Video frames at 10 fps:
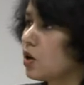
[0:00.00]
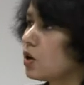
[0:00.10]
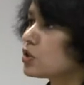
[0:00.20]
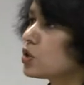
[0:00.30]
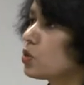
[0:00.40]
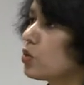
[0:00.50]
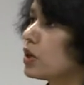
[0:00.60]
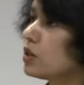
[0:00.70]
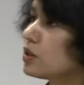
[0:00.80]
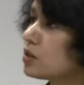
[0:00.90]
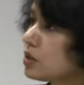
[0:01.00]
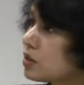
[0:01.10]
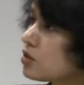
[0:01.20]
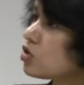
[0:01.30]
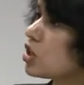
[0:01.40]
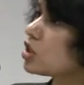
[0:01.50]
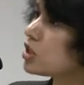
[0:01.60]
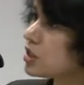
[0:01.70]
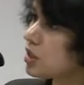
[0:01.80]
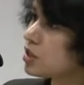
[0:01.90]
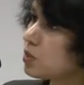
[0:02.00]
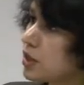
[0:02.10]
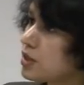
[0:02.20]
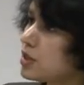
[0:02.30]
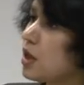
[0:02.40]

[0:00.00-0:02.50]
Also, when the construction takes place,